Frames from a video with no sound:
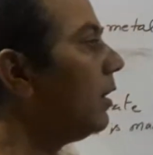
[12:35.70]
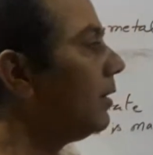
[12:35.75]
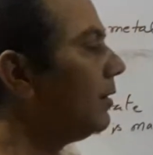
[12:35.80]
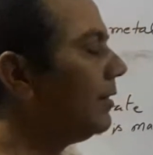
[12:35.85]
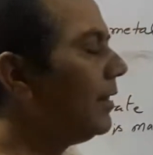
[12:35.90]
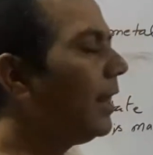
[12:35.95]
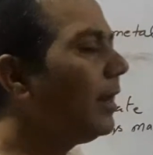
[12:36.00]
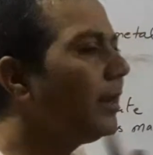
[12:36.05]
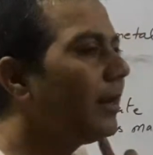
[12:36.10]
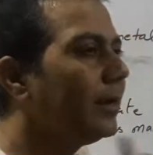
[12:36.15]

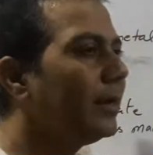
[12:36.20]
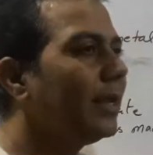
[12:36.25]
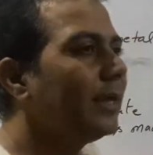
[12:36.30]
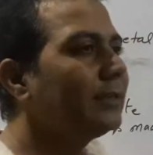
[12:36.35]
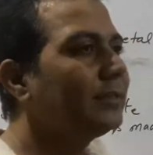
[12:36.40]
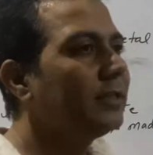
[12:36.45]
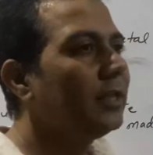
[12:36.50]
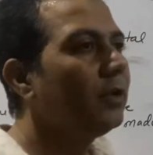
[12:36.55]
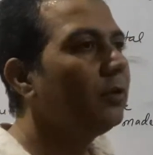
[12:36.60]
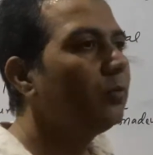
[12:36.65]
Then the
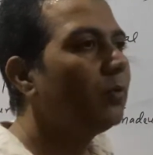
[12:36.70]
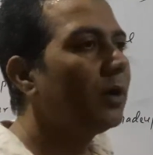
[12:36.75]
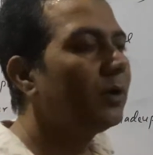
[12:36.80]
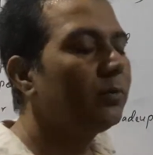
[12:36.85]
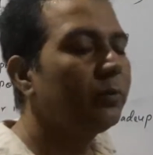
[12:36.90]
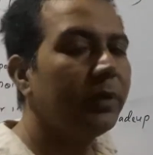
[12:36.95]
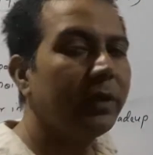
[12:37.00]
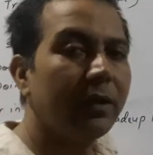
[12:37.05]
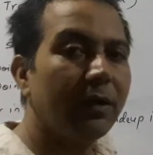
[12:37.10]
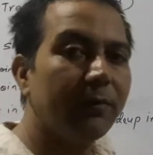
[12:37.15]
next thing
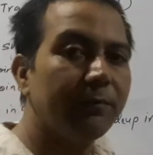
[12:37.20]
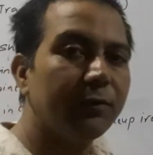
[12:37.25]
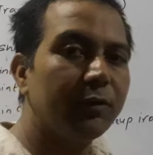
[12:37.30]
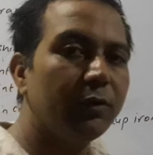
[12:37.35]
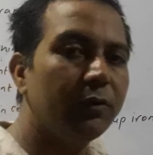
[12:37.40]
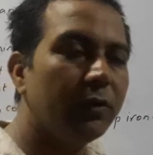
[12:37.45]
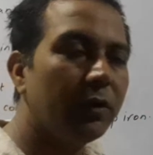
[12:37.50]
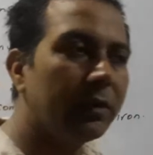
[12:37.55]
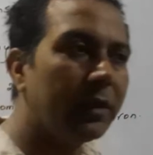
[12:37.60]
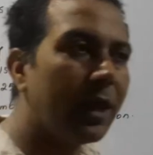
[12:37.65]
what we come
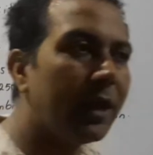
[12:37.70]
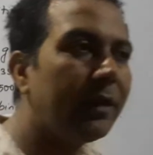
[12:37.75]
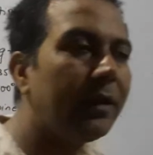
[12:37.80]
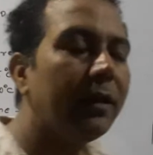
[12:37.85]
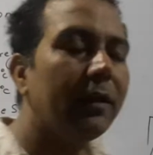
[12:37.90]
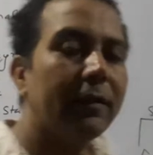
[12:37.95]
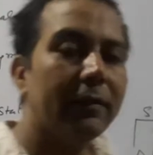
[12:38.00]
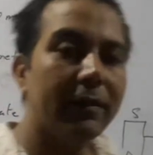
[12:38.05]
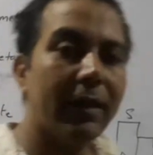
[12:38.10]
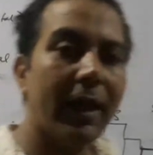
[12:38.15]
to know,
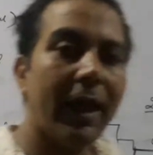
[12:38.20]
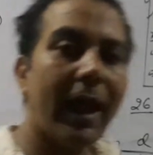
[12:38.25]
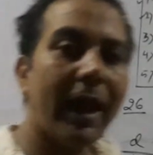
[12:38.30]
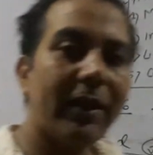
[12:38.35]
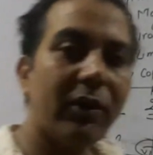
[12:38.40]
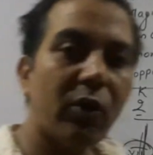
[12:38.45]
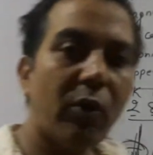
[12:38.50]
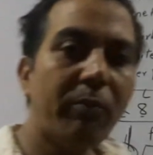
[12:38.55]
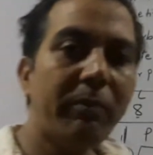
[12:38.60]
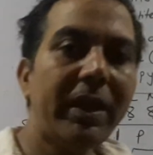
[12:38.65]
that the
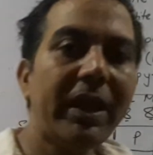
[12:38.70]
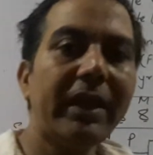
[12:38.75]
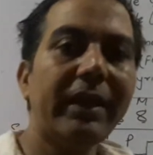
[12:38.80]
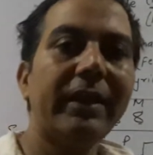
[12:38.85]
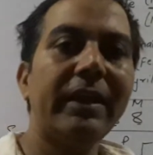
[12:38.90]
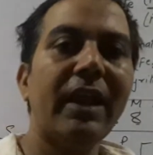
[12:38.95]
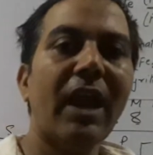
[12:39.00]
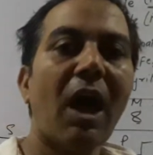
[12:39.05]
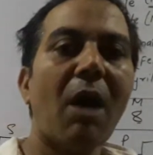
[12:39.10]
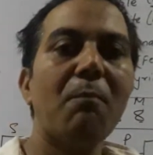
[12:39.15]
atomic
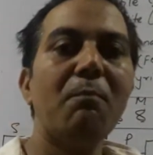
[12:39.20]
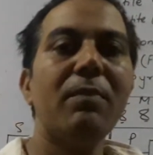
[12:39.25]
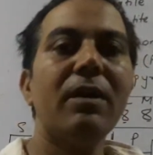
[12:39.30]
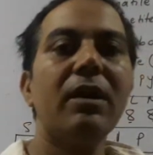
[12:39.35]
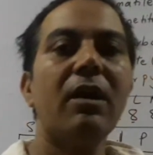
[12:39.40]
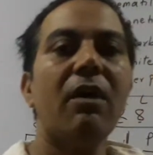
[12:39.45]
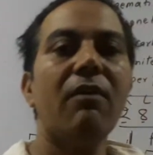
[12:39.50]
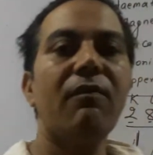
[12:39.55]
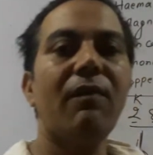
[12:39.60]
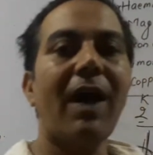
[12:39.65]
number
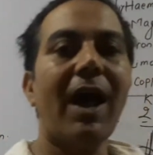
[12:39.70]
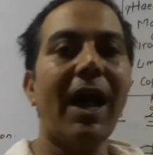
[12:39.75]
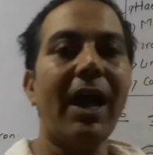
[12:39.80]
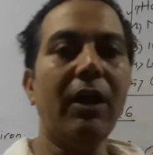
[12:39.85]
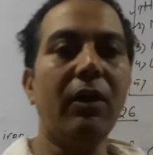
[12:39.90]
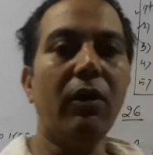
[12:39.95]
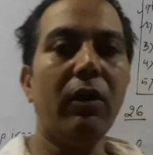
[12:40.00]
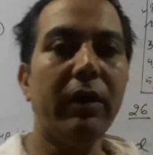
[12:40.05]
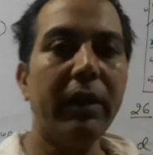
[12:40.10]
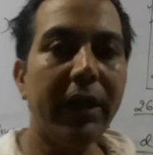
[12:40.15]
of
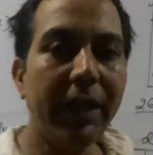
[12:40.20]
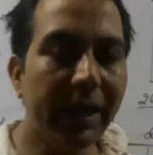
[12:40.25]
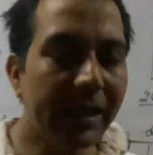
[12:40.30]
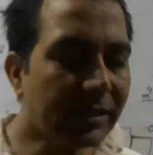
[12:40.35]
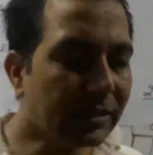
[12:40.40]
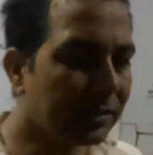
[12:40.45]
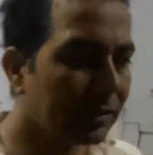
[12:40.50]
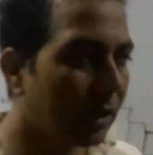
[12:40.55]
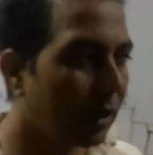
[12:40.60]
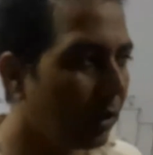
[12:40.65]
iron
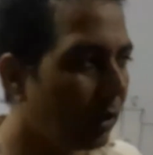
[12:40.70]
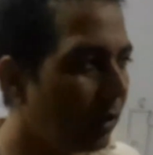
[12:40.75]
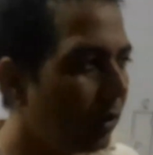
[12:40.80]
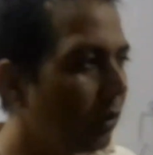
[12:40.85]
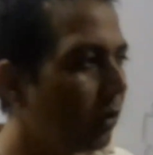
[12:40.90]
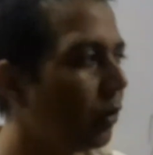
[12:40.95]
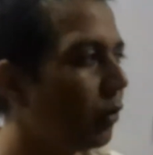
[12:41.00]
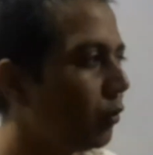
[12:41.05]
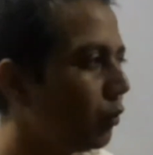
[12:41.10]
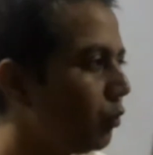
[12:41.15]
is
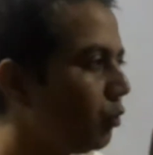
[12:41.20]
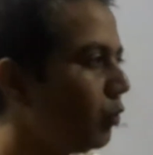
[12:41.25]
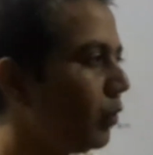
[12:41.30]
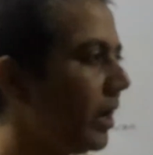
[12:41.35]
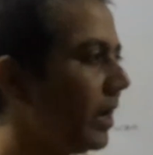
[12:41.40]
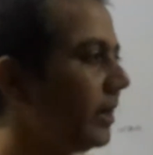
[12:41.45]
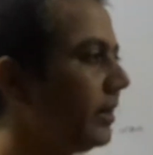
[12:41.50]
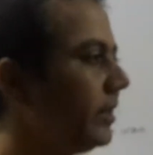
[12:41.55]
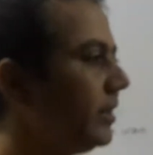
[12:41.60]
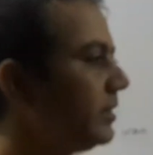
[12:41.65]

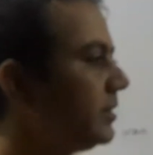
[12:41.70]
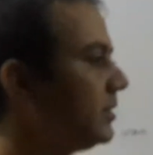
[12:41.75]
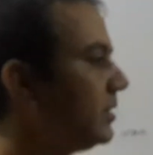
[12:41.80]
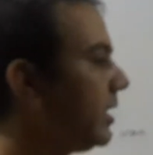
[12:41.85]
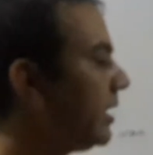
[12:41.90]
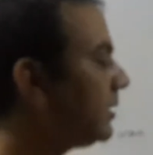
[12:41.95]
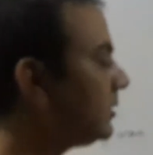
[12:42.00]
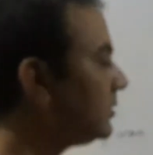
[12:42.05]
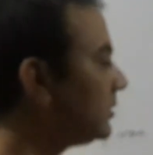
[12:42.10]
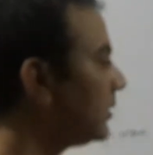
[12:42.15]

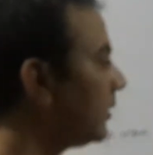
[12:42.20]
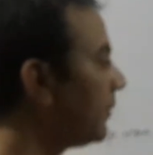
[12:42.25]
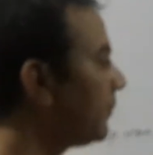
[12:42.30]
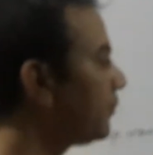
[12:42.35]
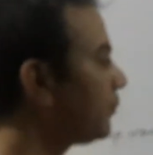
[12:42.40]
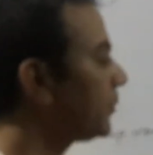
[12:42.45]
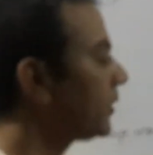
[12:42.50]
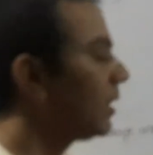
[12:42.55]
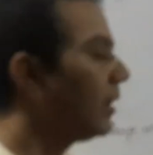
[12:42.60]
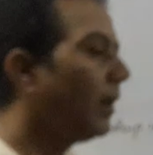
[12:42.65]
26
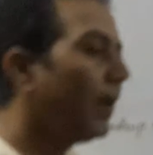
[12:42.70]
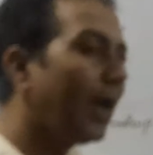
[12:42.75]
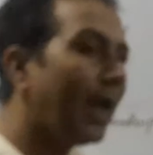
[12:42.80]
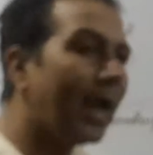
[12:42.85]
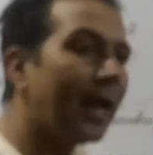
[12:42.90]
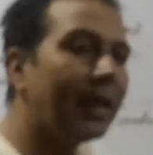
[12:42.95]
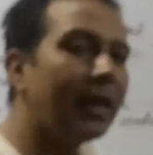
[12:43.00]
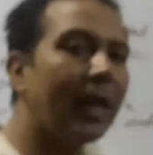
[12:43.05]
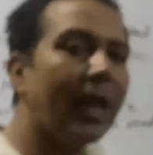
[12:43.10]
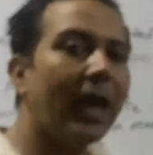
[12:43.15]

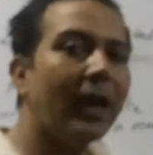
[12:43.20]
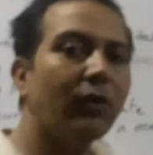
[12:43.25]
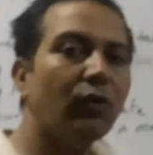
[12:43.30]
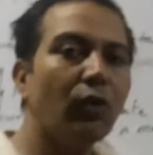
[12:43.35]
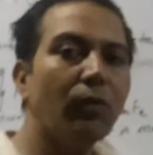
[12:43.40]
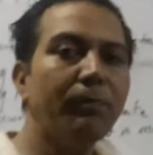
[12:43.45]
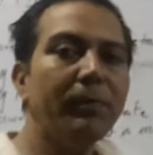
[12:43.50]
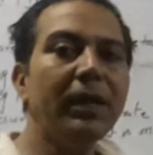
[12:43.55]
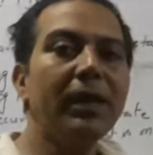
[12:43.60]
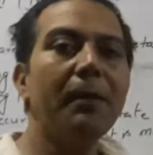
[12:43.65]
and
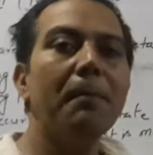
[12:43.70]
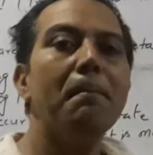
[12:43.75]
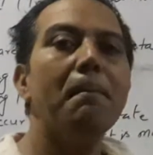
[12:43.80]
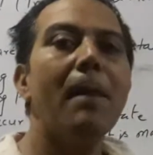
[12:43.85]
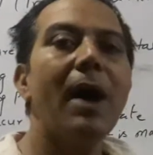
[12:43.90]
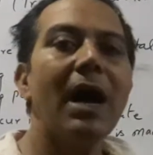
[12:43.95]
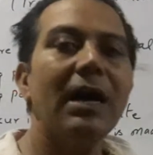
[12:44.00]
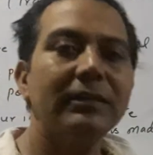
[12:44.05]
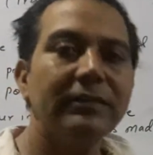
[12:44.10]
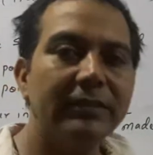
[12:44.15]
atomic
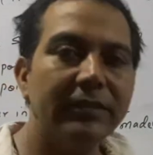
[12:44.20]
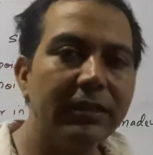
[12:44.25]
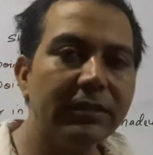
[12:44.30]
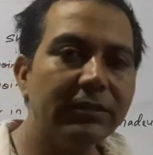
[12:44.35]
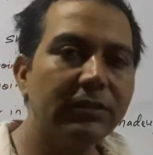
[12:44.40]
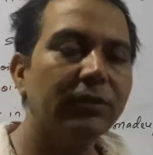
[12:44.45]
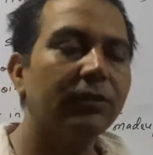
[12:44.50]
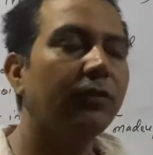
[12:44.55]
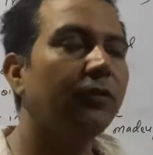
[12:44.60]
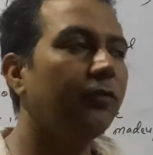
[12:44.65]
mass
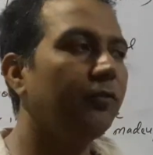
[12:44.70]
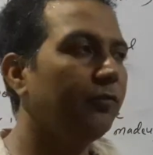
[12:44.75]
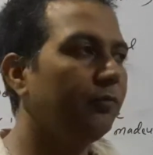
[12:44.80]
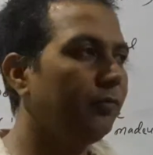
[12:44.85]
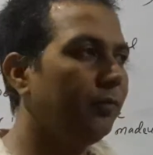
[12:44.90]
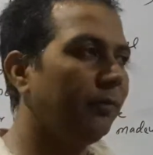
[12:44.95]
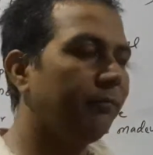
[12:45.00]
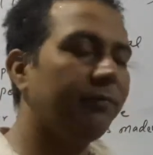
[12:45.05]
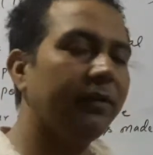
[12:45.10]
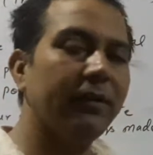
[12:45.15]
is
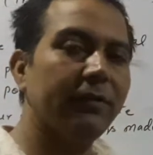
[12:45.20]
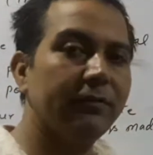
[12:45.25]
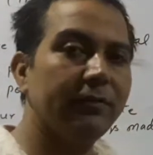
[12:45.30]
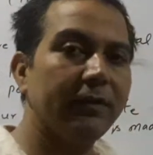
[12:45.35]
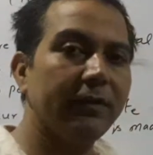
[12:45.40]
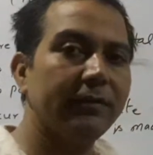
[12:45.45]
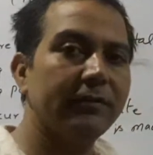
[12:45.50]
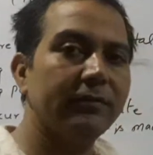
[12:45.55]
56.